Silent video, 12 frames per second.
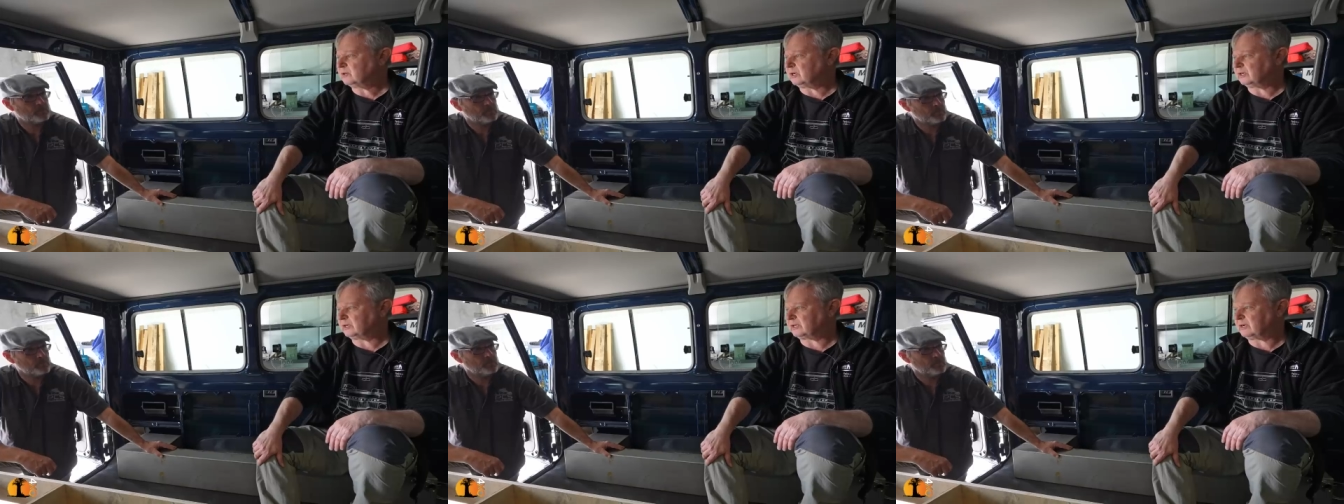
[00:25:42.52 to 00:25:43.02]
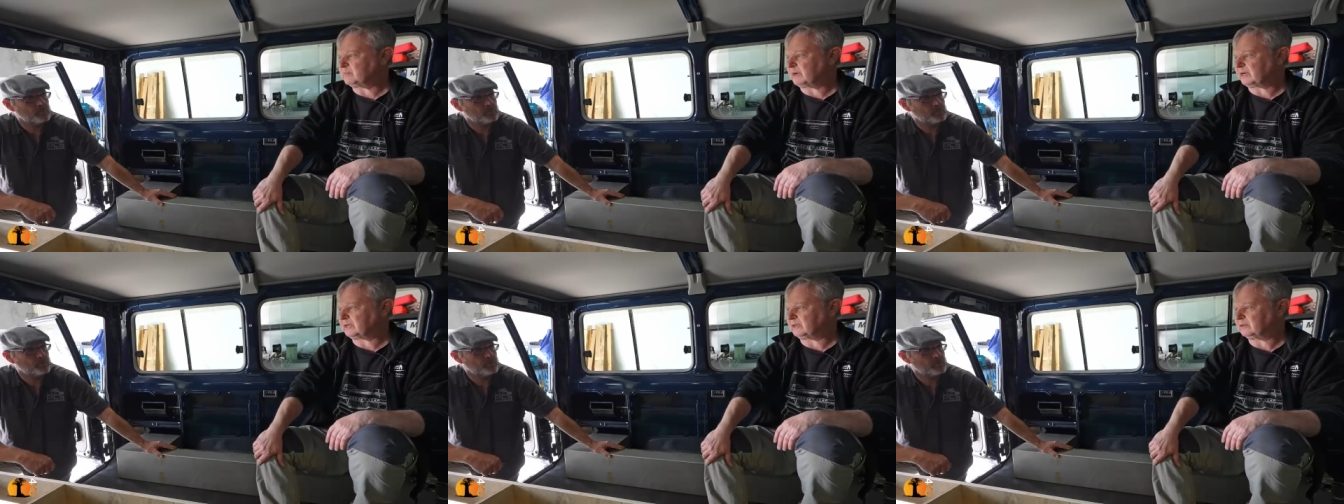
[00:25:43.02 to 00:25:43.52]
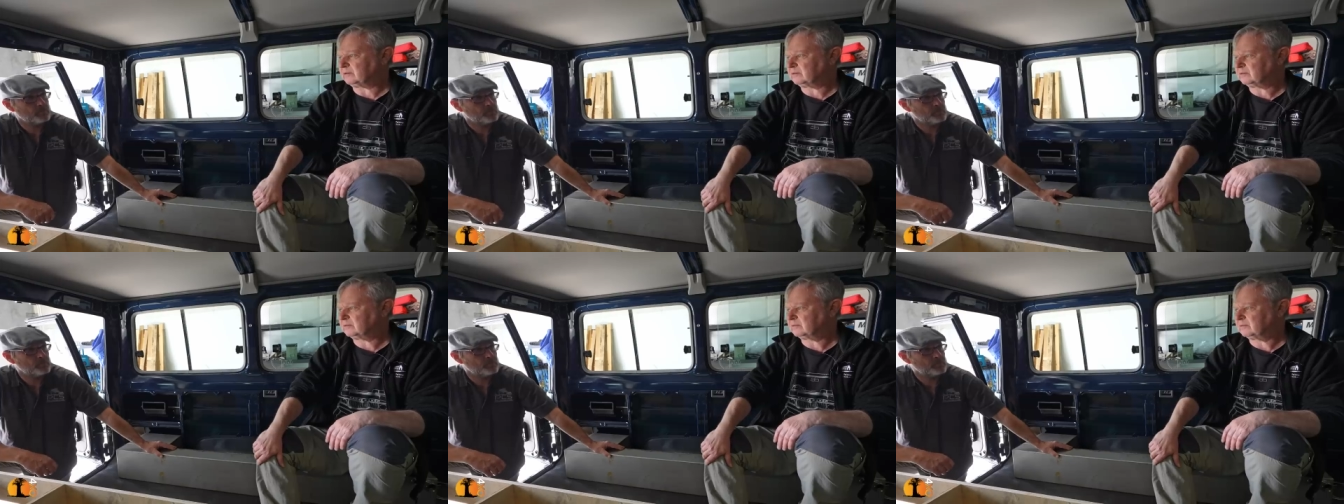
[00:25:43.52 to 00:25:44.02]
I'm going to come back and,
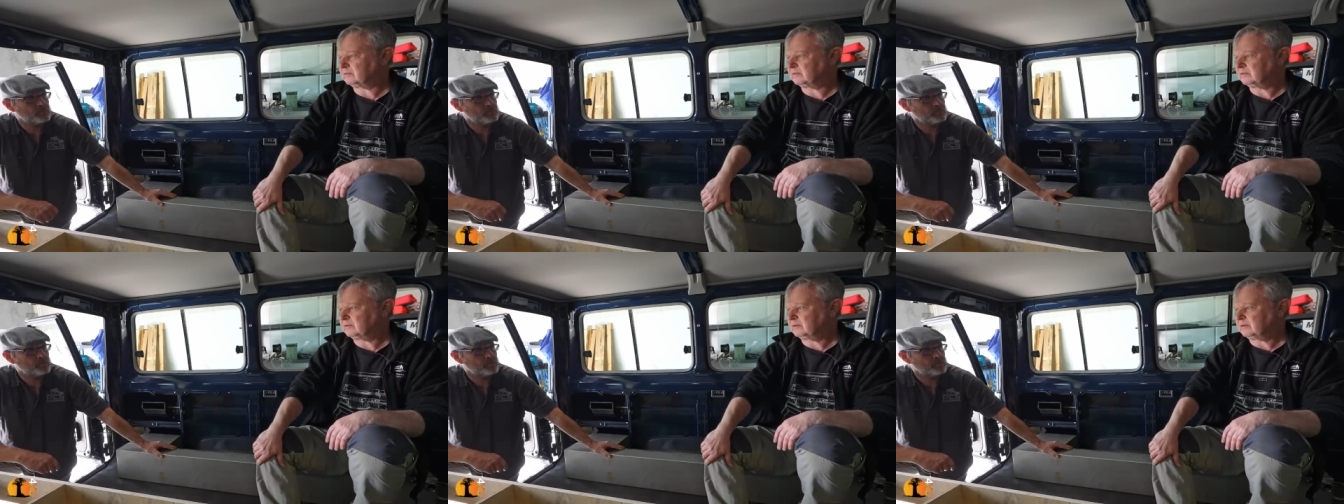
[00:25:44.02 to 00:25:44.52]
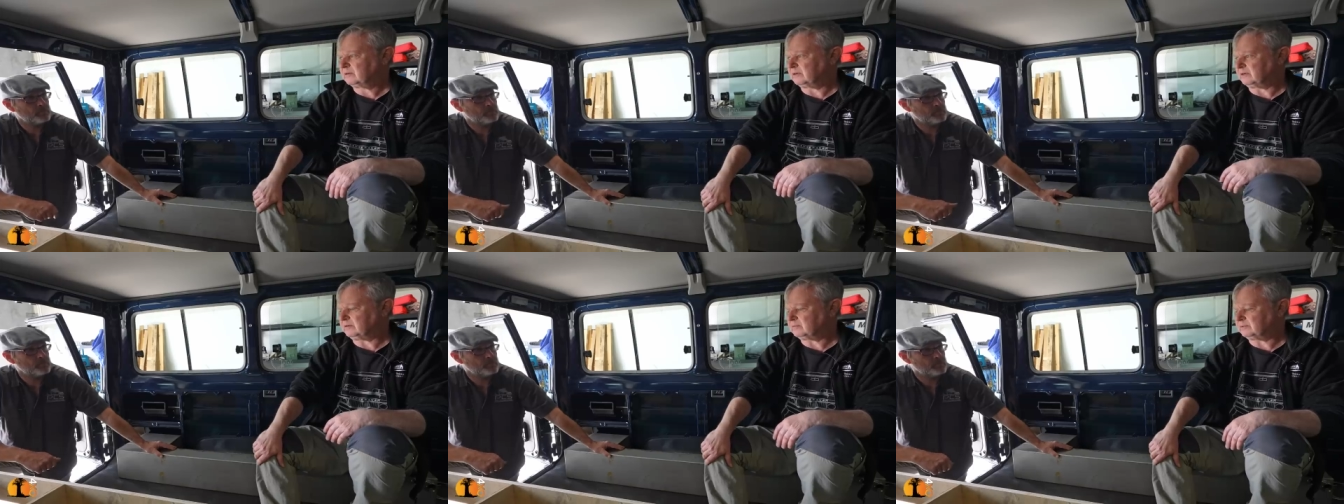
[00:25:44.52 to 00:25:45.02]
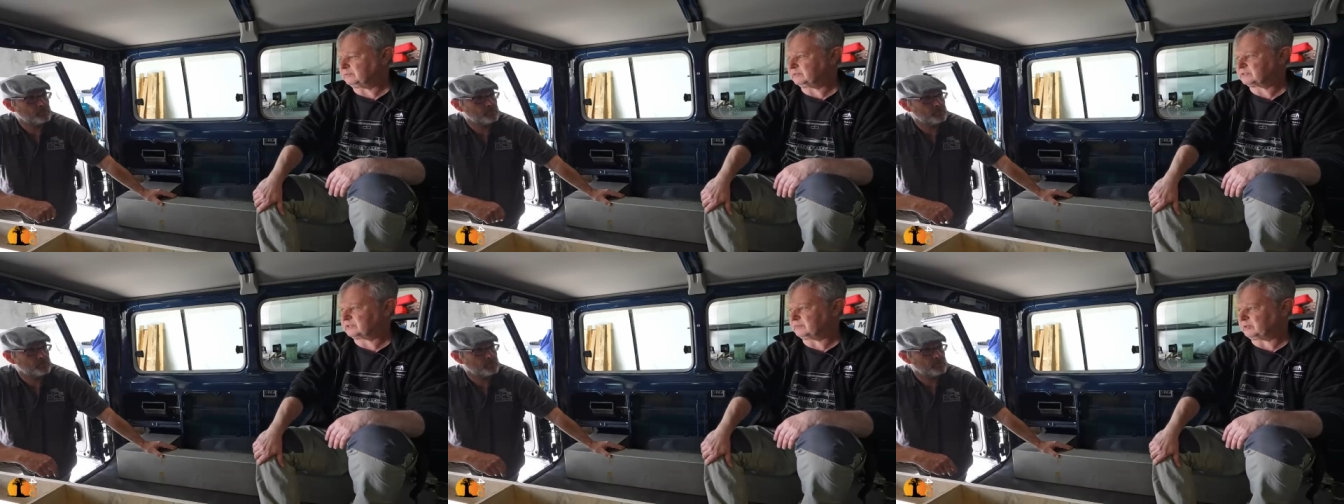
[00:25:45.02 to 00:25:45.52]
I know, well, you
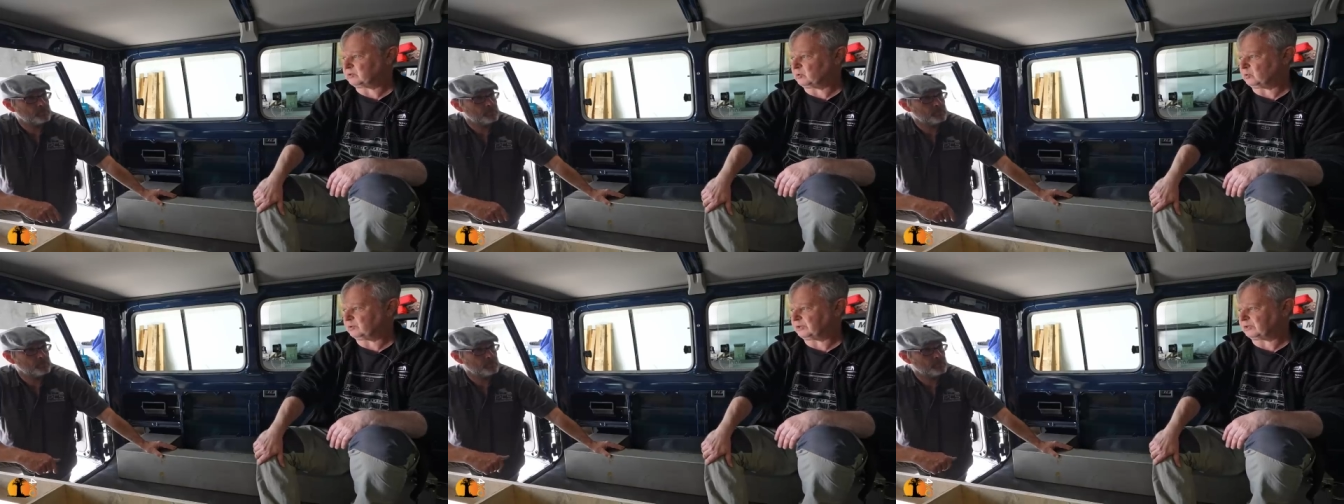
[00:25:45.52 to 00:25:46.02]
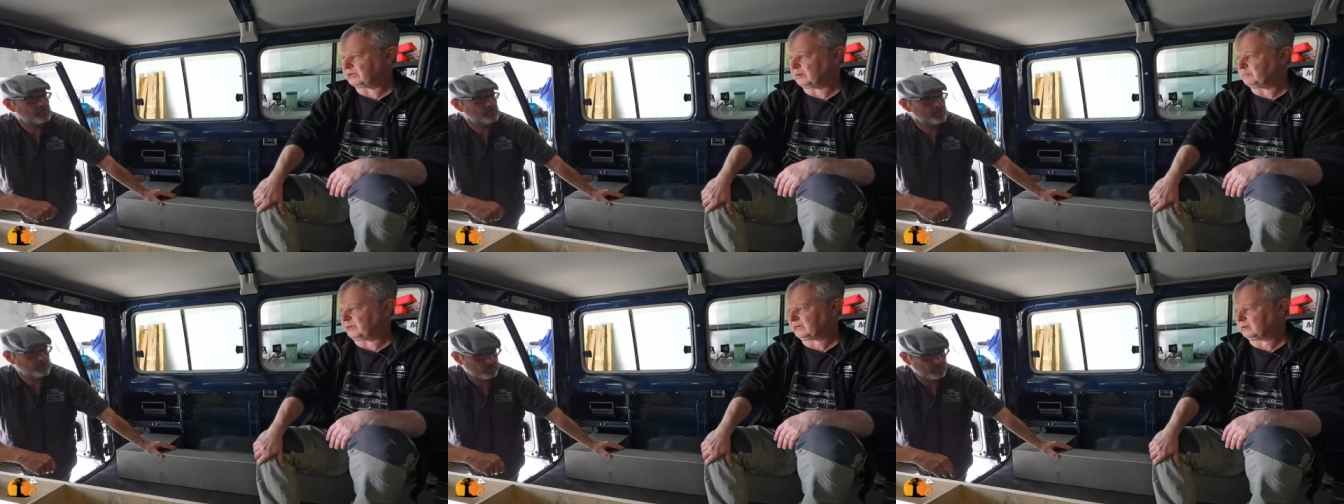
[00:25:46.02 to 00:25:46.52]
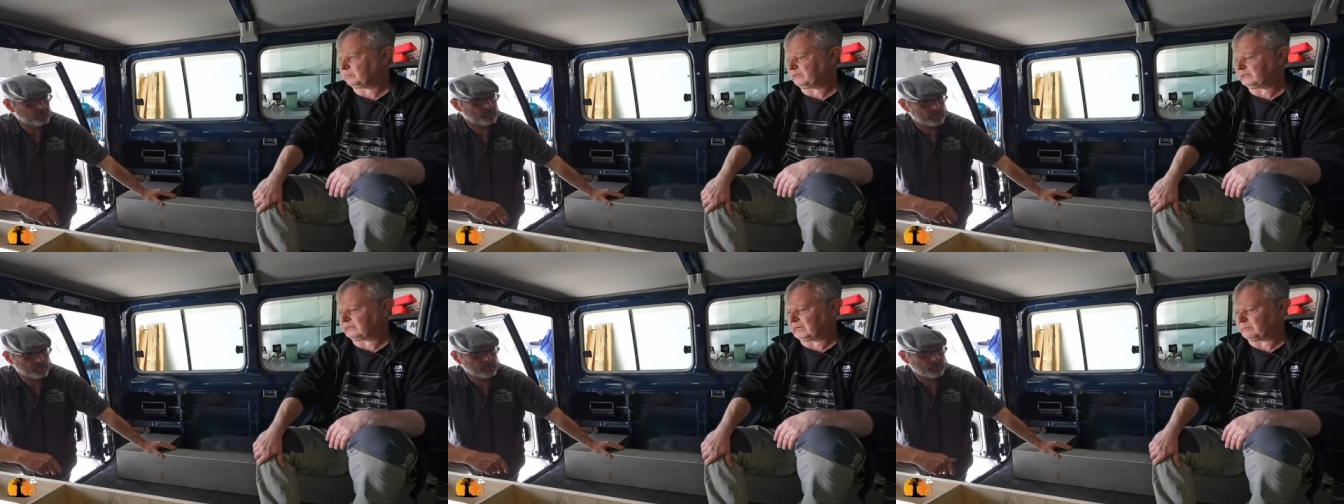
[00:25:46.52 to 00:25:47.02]
must give me a call and I'll come back and I'll bring
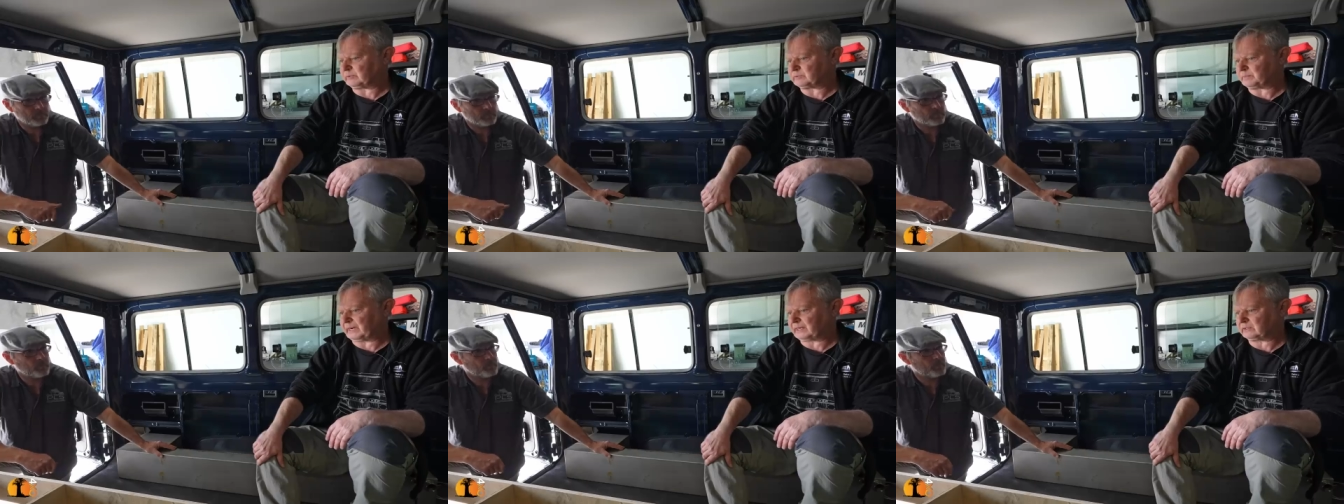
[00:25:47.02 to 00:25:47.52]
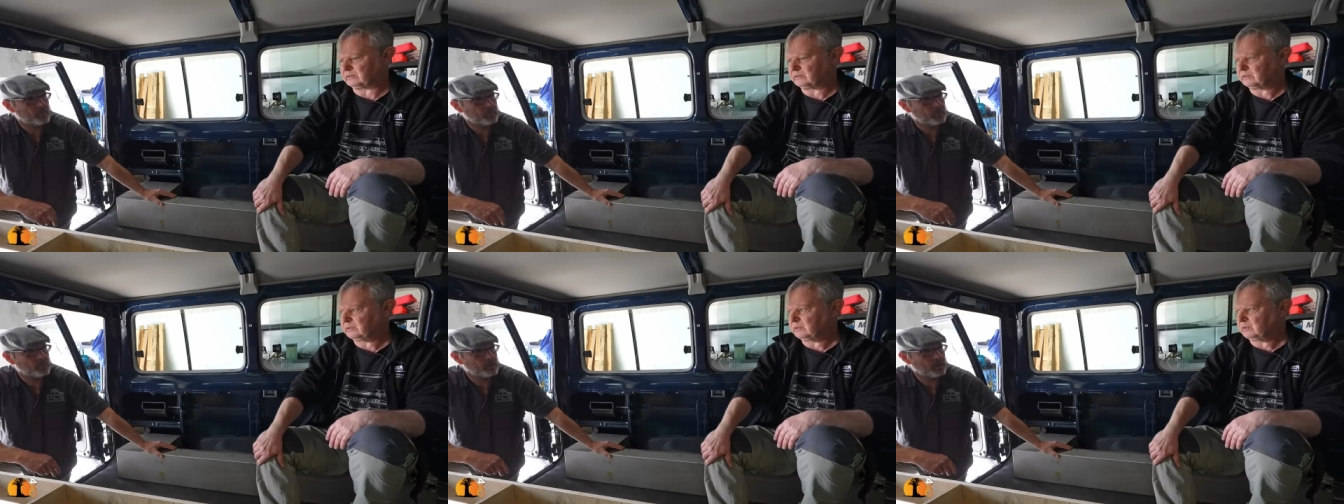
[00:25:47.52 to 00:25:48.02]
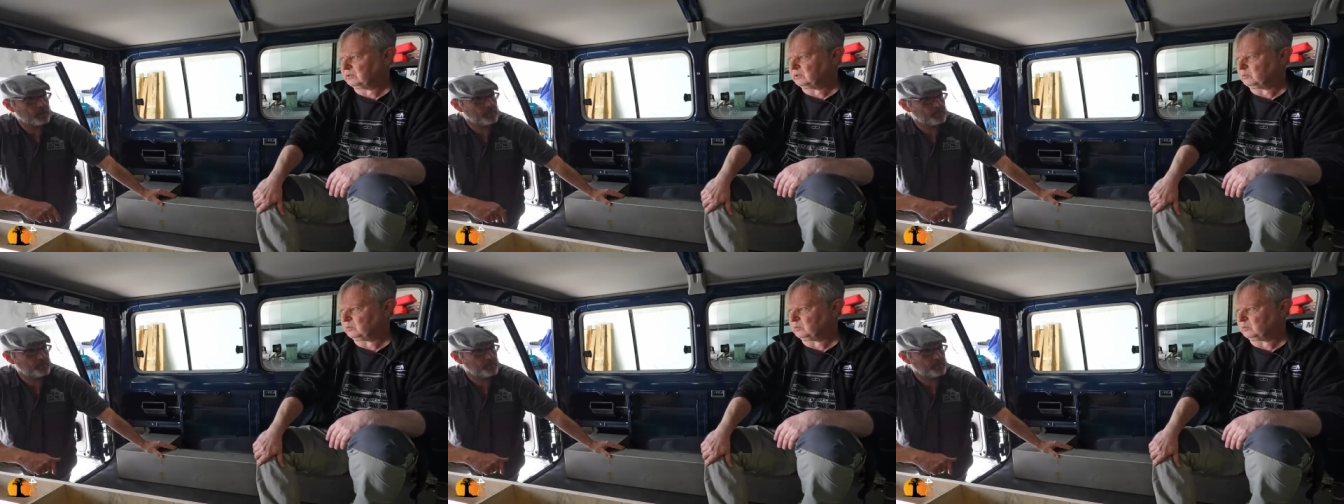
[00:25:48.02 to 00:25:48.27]
the cameras back and yeah.